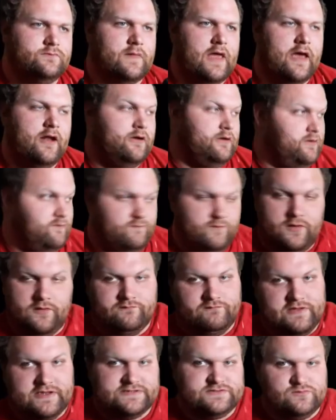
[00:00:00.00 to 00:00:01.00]
I don't even know if
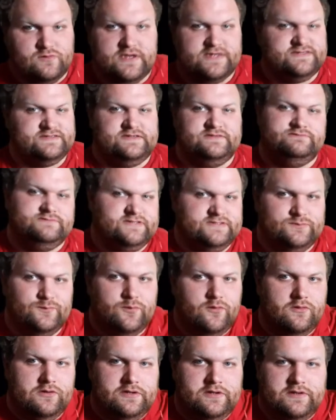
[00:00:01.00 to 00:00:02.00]
that's west. I'm just
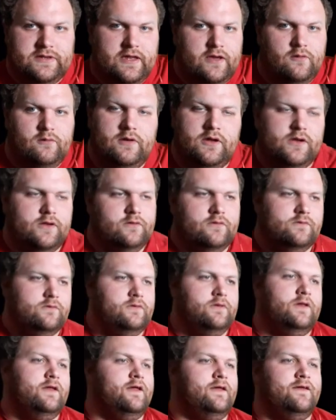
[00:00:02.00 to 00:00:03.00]
pointing that
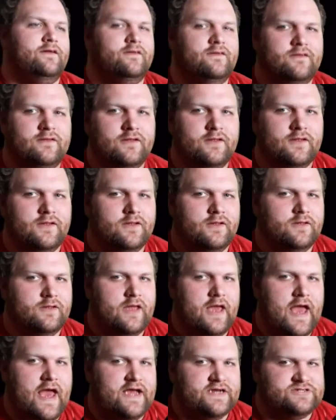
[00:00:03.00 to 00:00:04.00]
way.
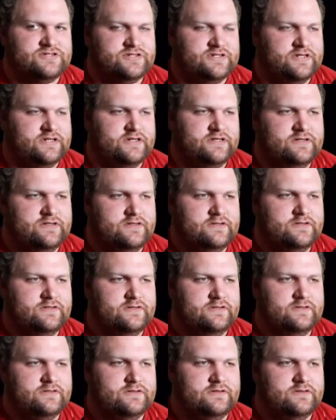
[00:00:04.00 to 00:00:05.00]
Actually,
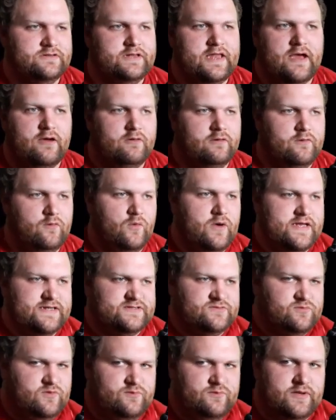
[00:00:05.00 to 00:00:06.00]
out west
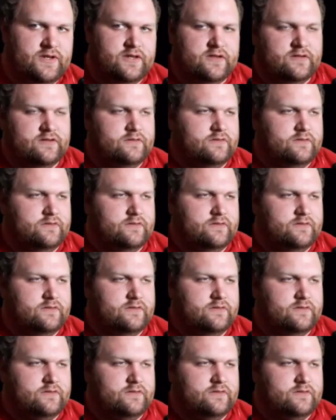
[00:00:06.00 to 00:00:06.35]
would be.